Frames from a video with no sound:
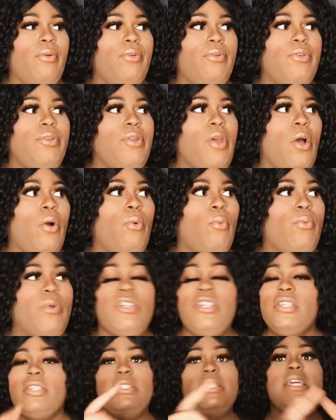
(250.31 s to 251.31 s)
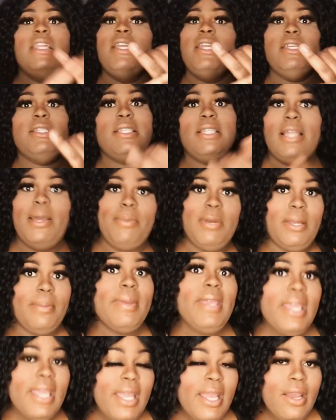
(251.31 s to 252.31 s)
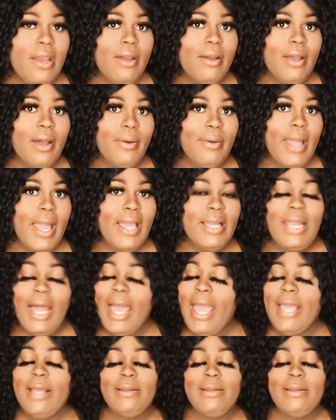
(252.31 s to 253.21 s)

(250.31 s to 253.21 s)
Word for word: you know, we just needed a celebrity to be here, okay? Like